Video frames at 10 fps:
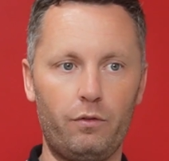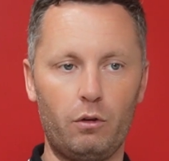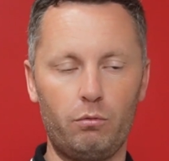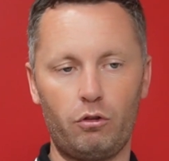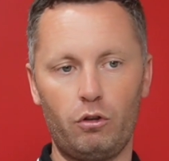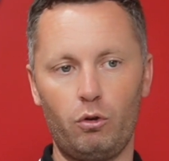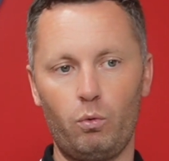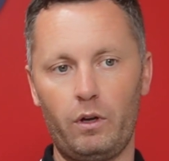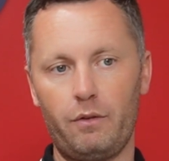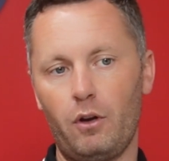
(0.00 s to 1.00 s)
a view
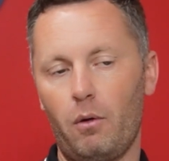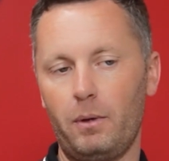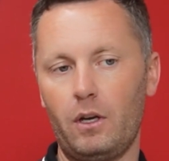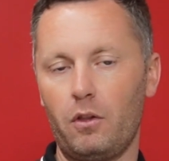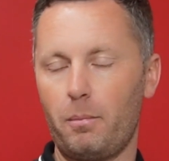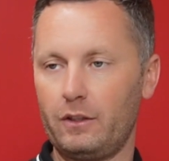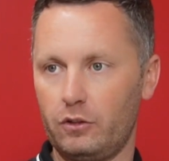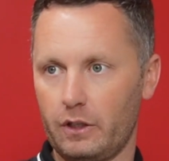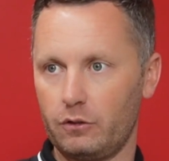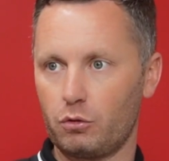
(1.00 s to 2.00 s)
to, if not being on the
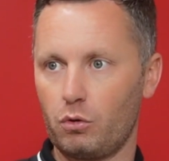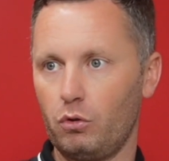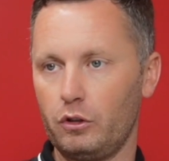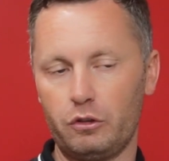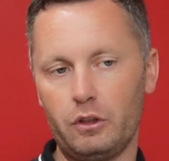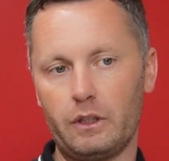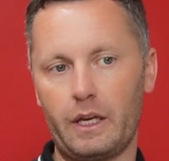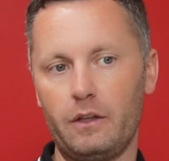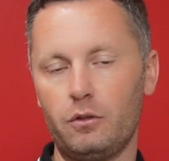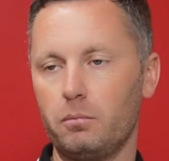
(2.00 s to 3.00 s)
bench against Crawley, certainly
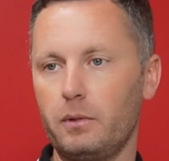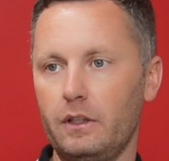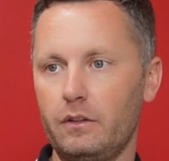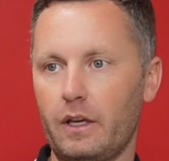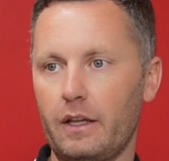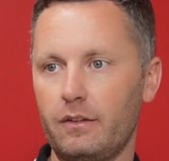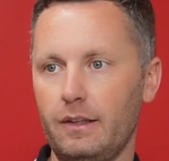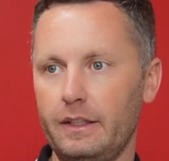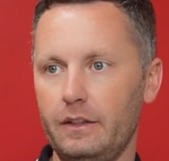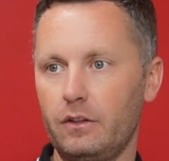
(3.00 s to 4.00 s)
getting some minutes against
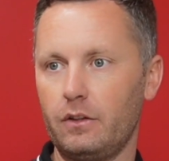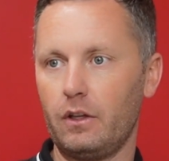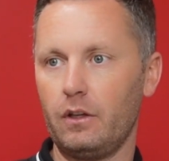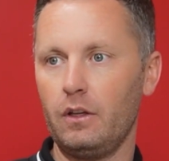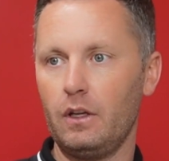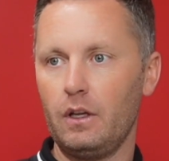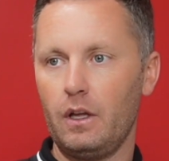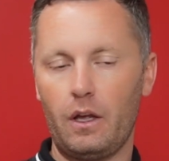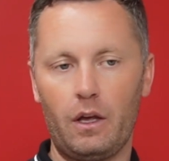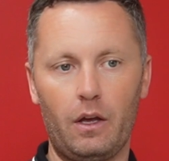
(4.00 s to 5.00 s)
Leeds and the
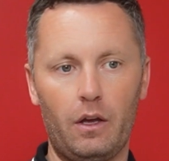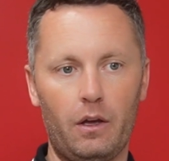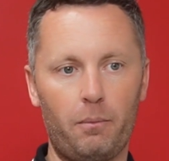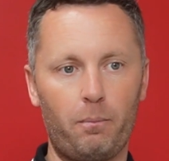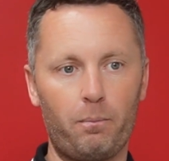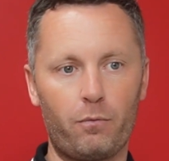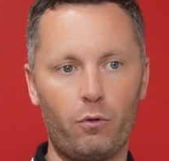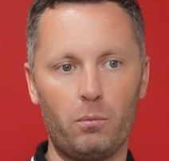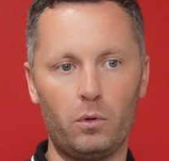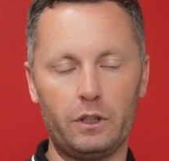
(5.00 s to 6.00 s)
um,
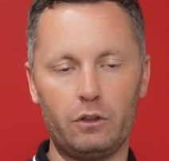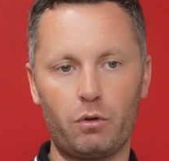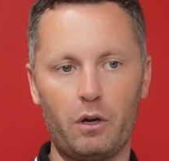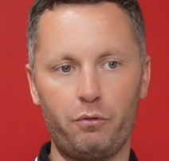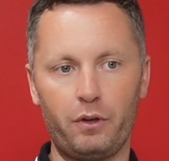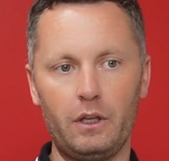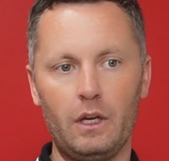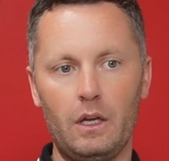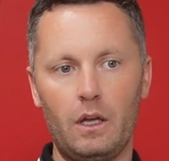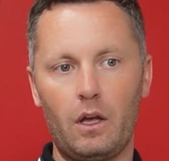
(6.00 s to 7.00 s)
Football League Trophy.
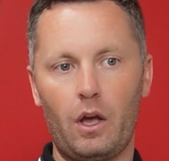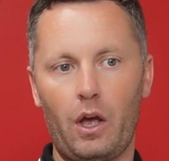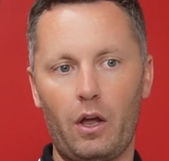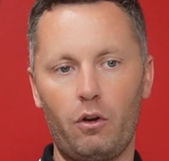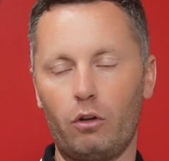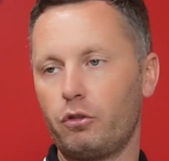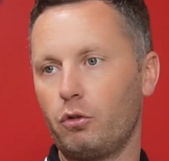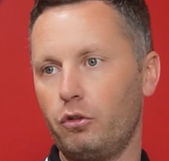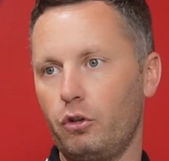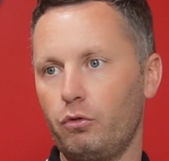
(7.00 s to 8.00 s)
Uh, not so
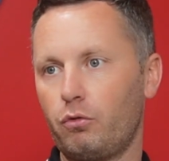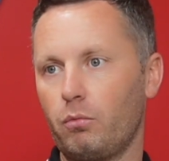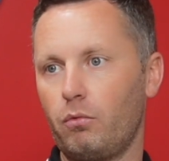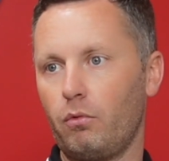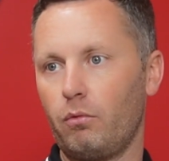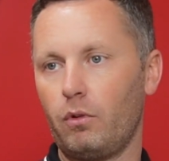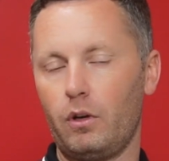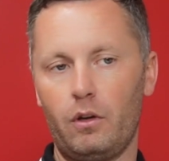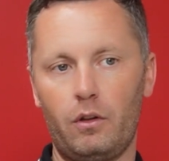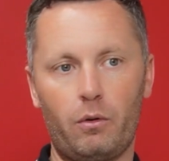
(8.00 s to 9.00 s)
good news from
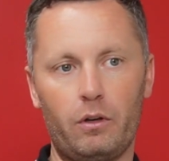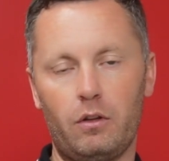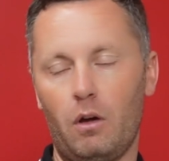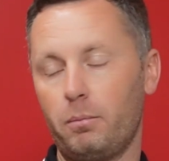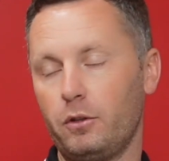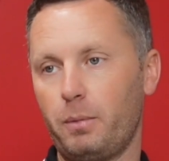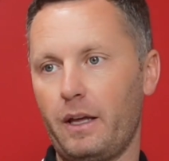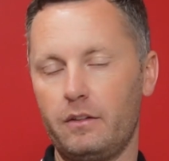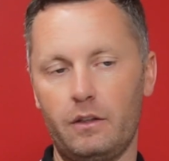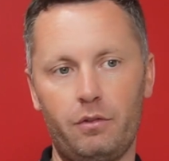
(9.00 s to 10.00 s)
uh, the Chris Long
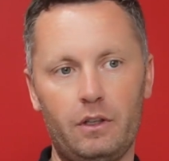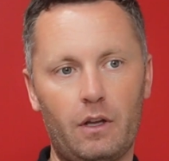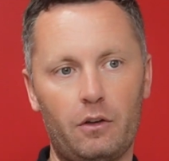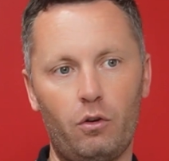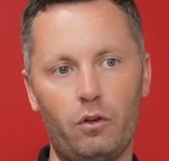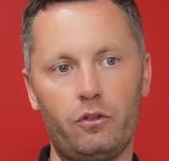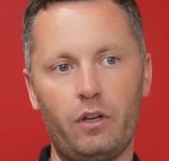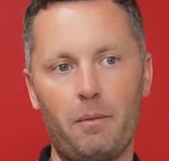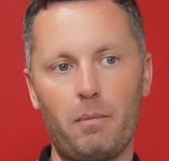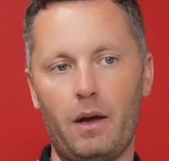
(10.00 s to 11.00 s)
perspective. He's had another
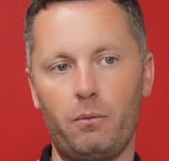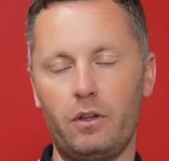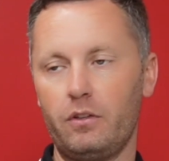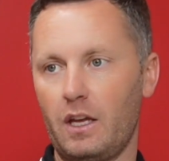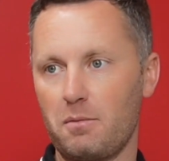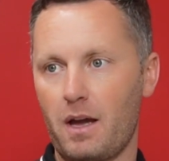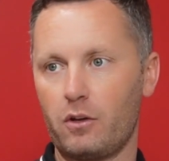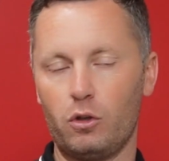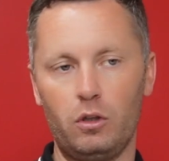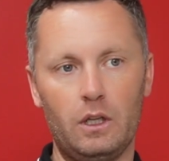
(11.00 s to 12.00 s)
setback with the same
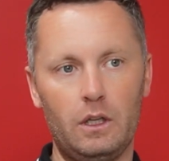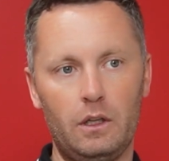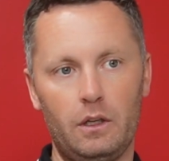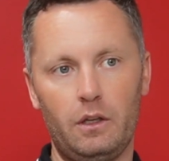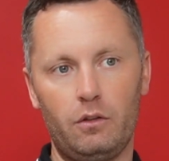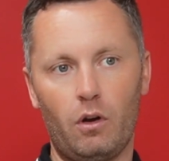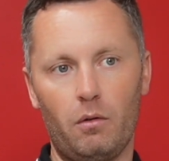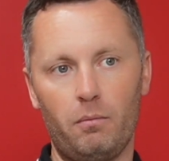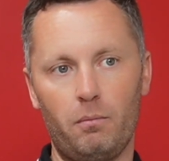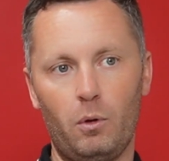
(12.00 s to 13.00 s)
ankle. He's got
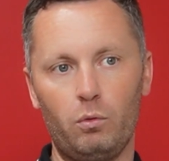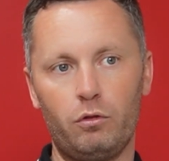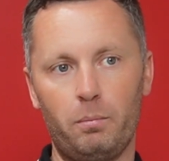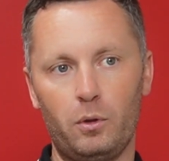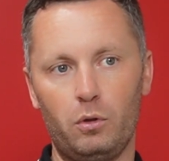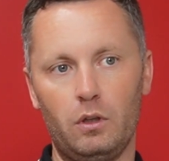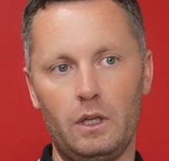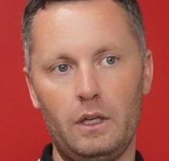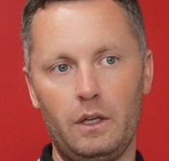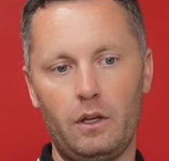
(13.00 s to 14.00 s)
multiple
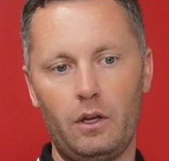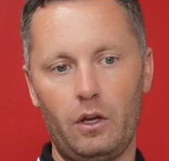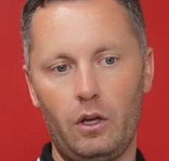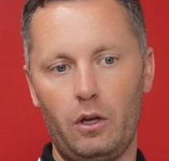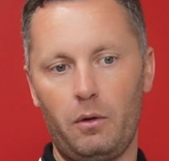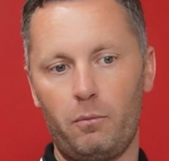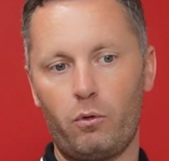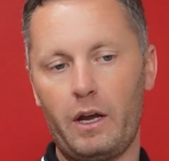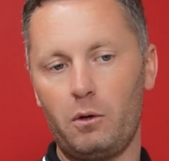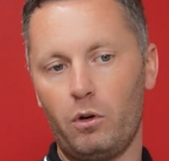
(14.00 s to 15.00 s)
um,
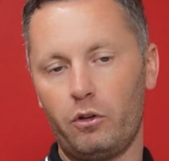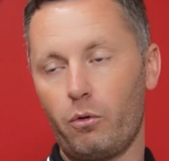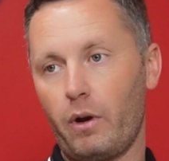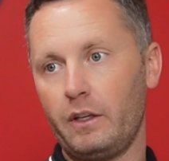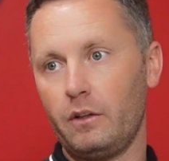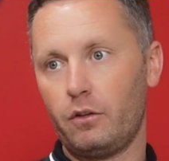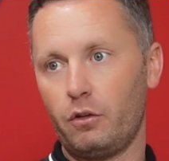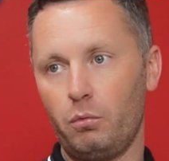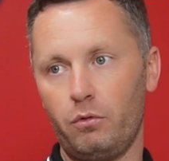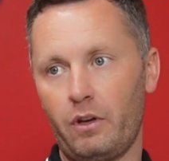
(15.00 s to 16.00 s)
grade one and grade
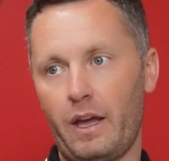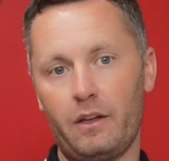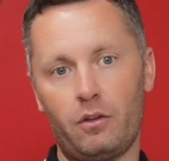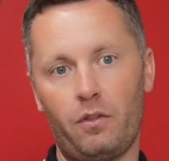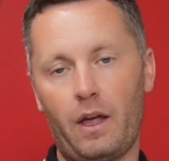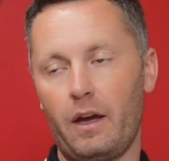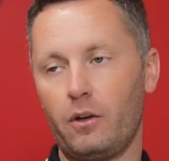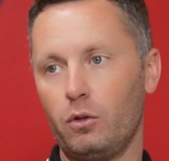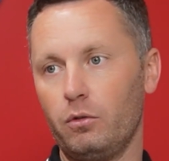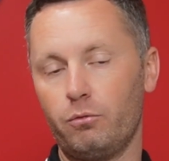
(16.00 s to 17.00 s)
two tears on that
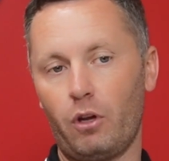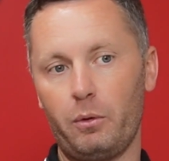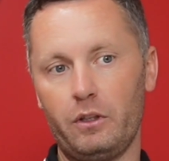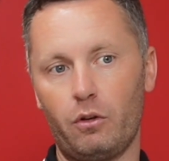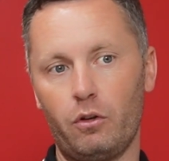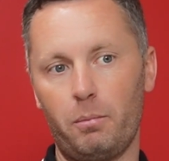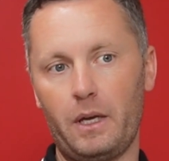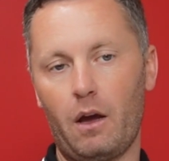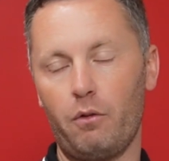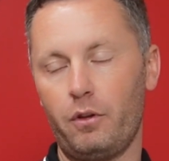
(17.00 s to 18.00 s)
ankle. So he's going to
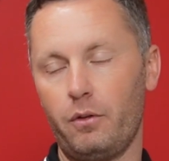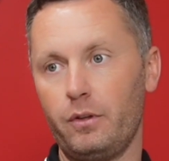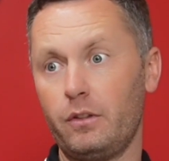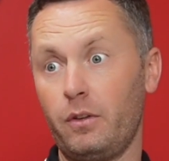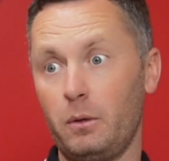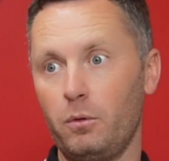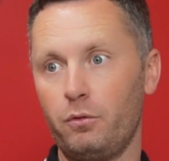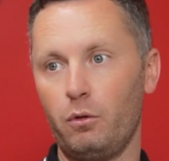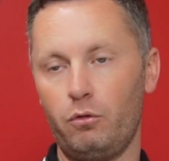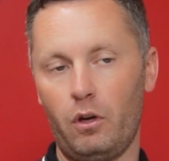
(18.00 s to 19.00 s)
be out for the foreseeable
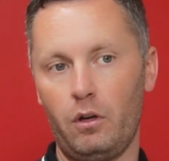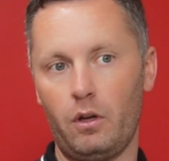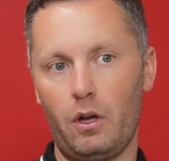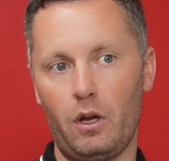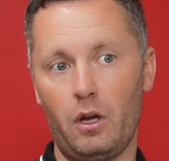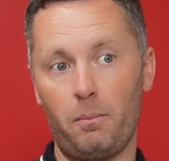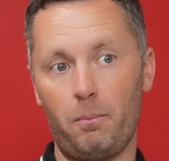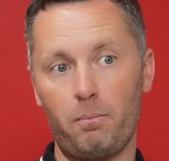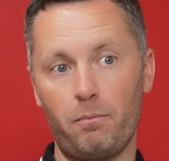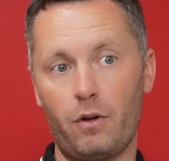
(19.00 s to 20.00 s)
future, um,
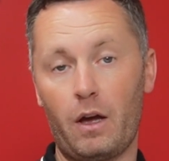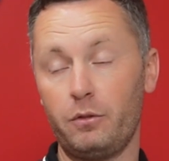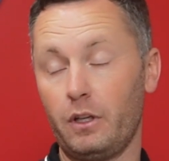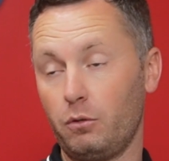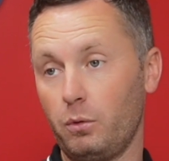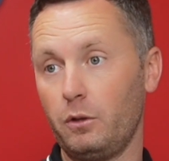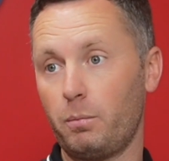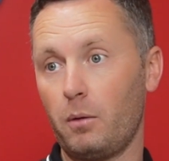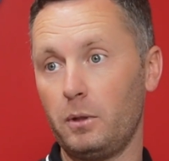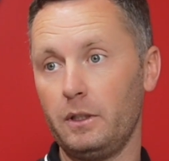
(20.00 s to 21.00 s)
five, six weeks
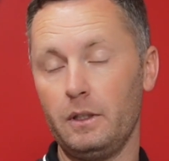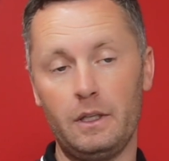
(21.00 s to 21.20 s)
probably.